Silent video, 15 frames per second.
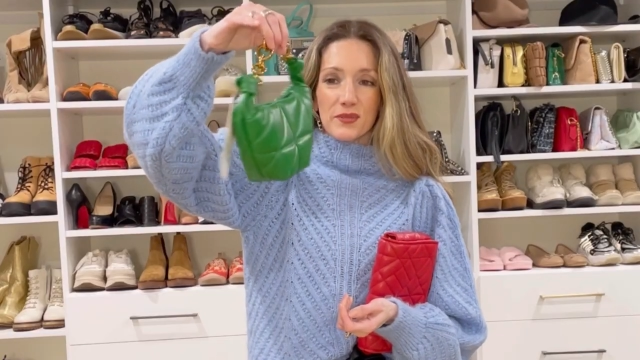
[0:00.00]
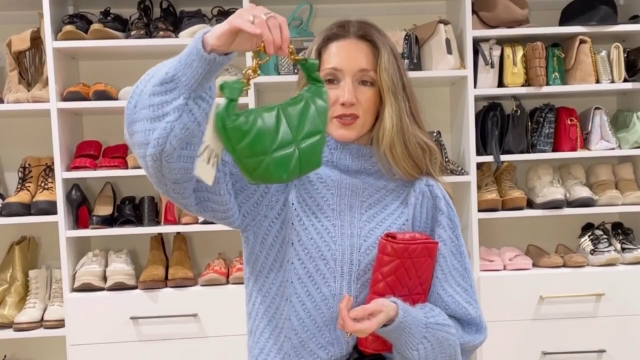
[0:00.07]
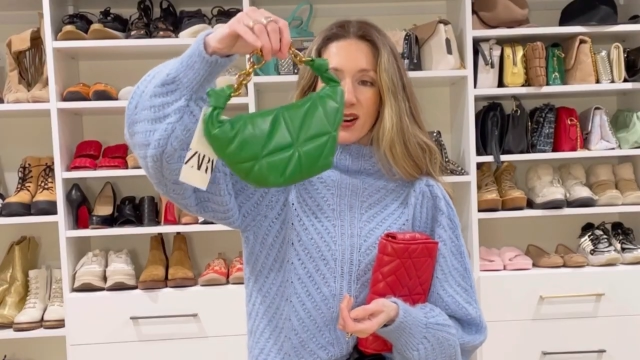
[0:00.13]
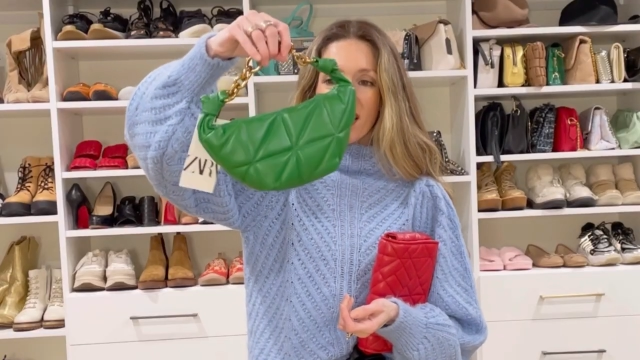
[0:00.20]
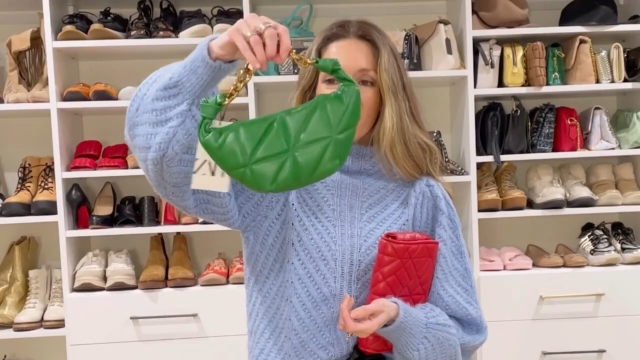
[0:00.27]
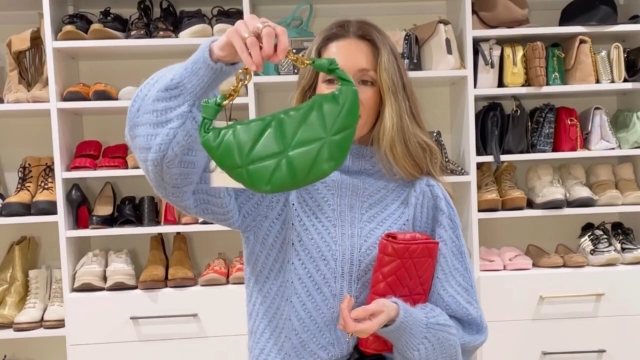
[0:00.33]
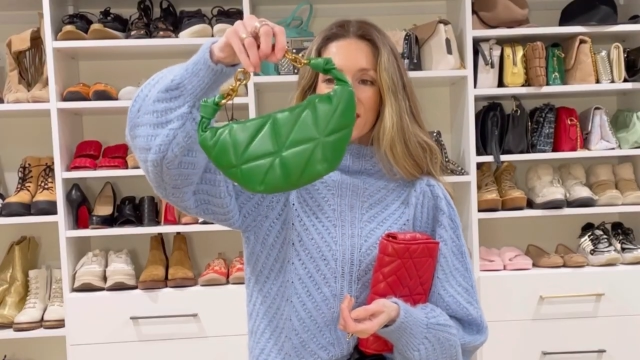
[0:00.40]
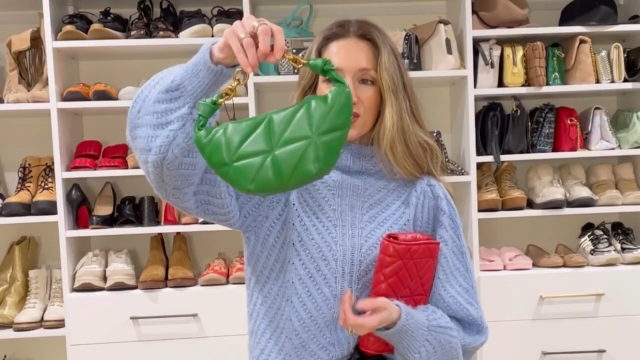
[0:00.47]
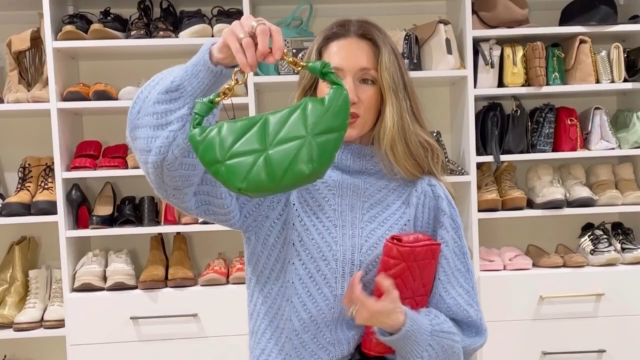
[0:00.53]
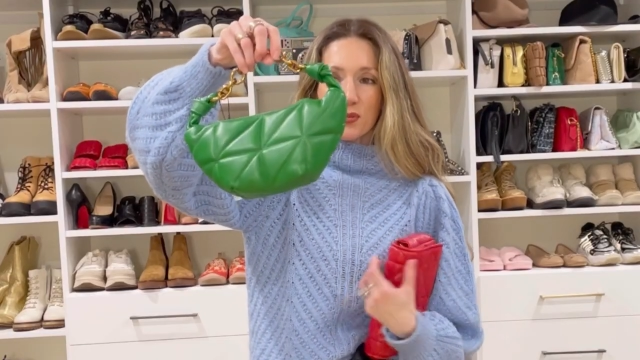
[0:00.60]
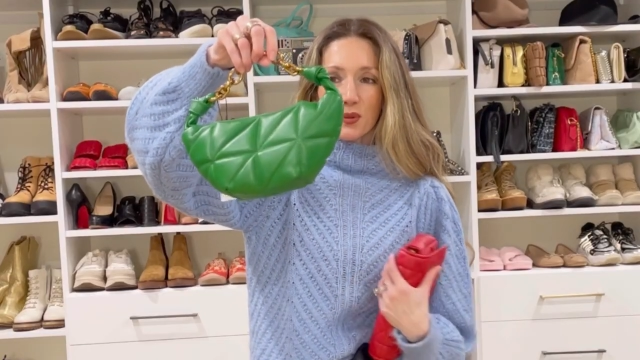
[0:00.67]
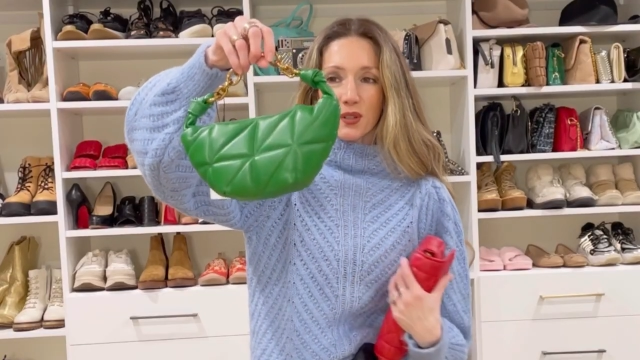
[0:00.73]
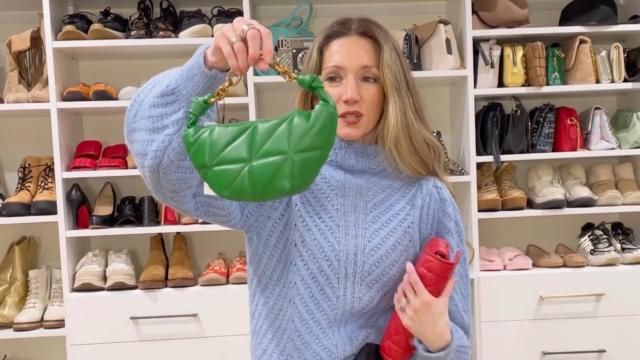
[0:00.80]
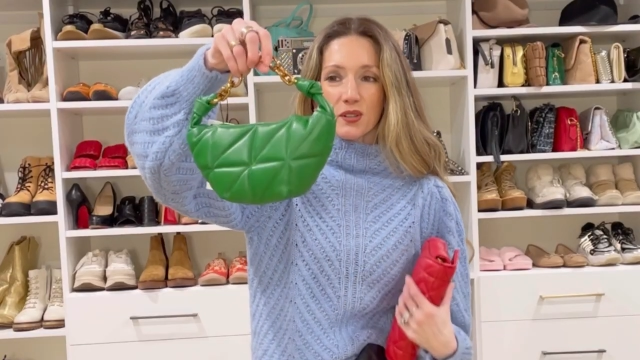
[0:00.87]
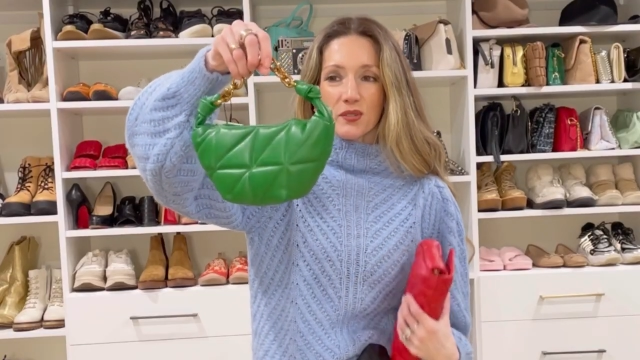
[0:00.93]
Zara. It's super
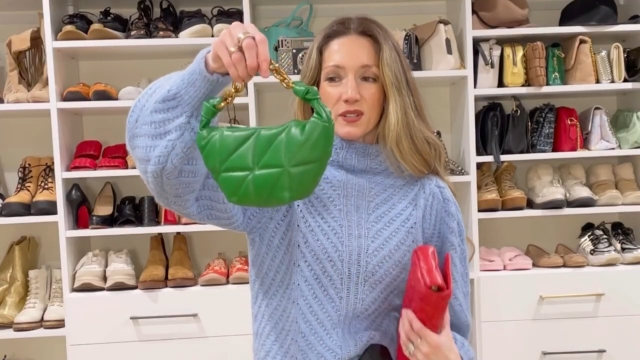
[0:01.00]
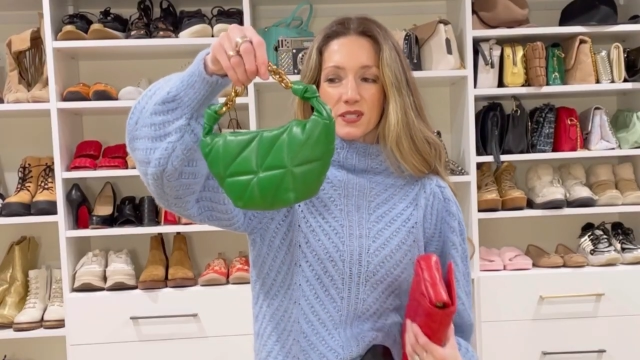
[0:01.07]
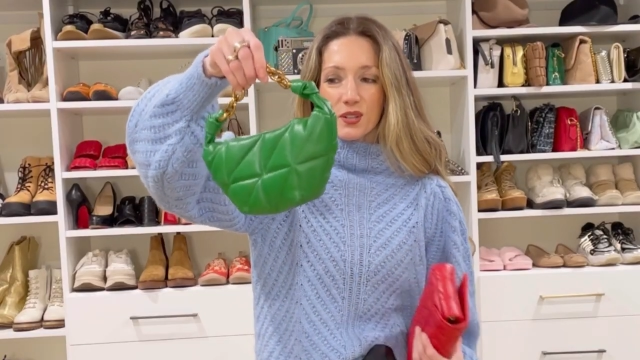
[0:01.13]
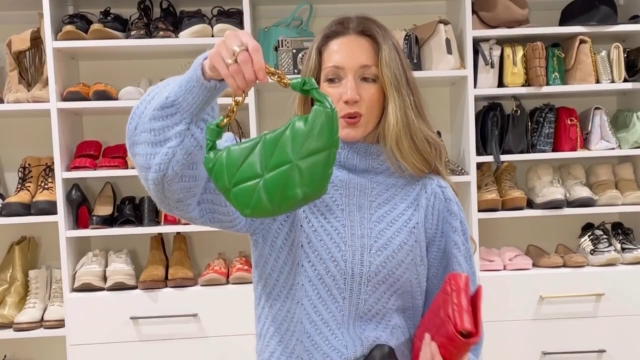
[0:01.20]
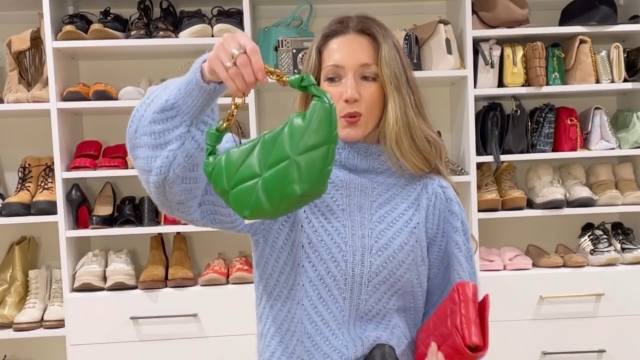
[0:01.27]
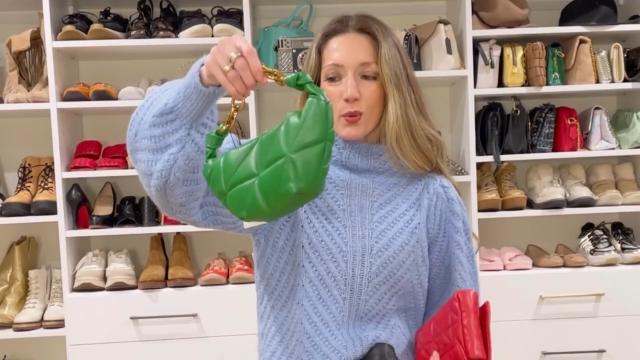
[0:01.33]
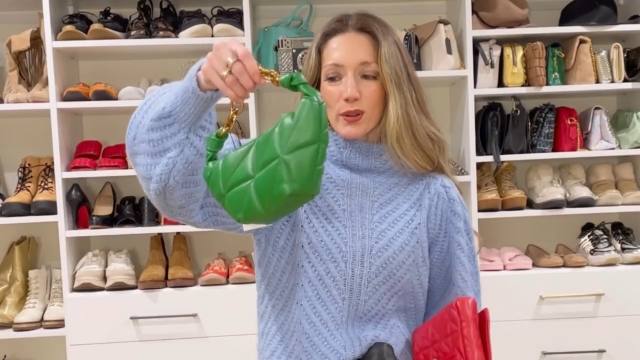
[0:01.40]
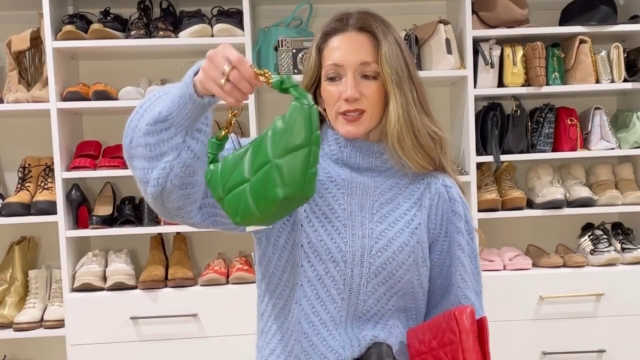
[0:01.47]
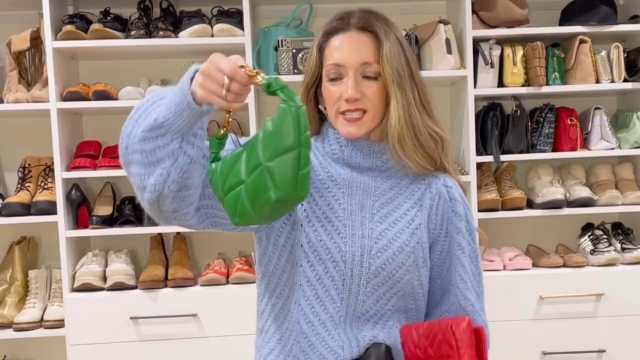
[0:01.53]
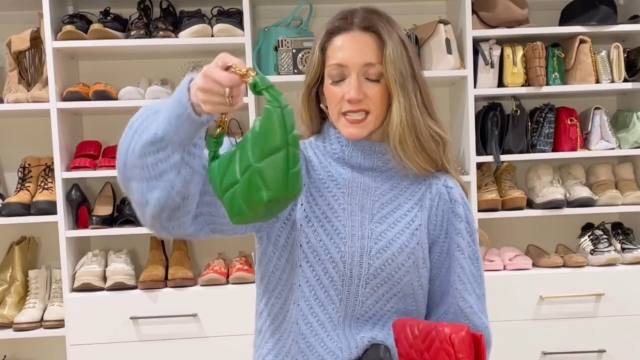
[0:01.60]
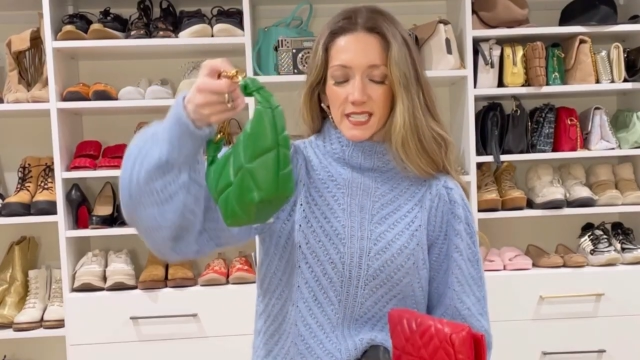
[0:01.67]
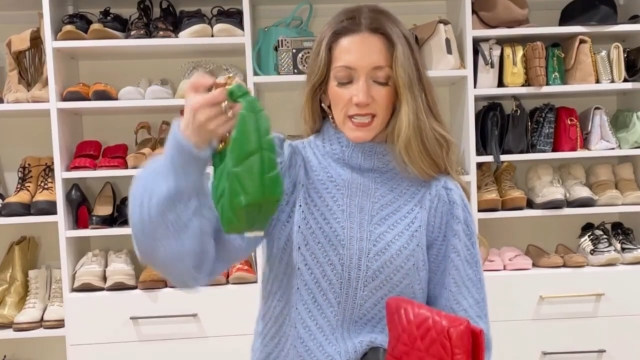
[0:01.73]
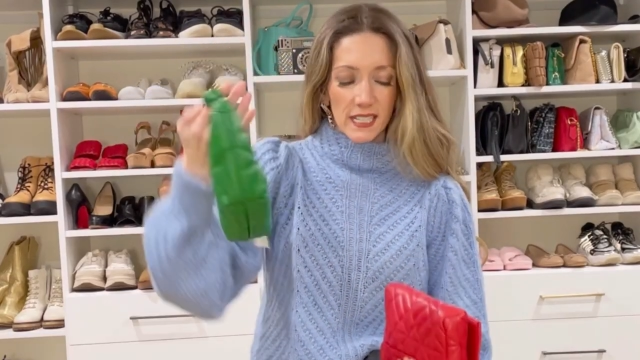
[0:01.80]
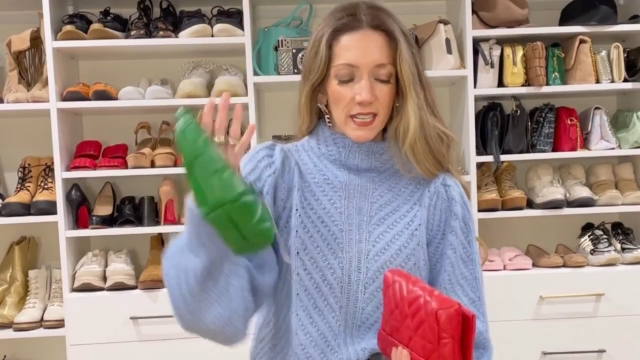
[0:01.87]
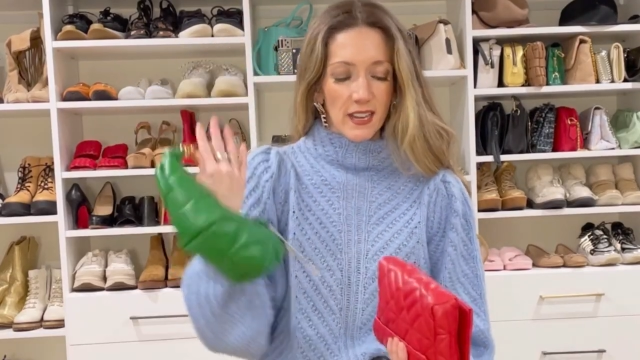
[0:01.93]
cute, it's
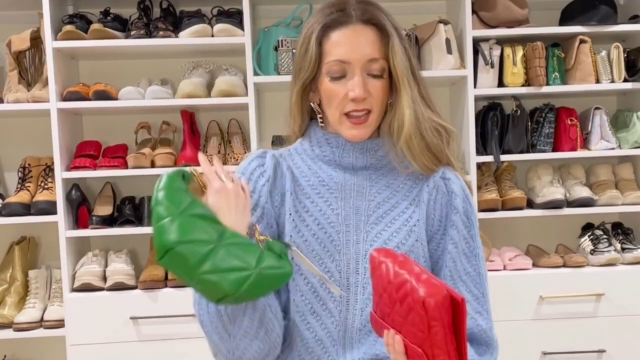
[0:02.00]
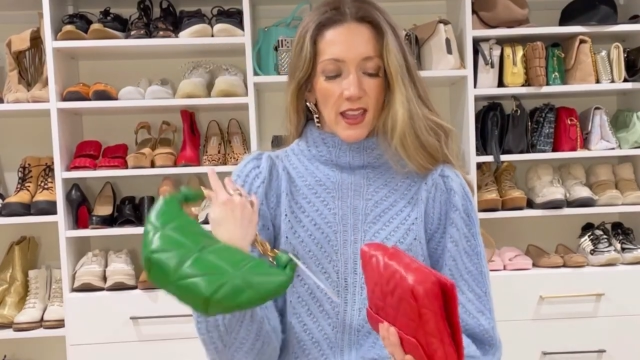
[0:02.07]
quilted.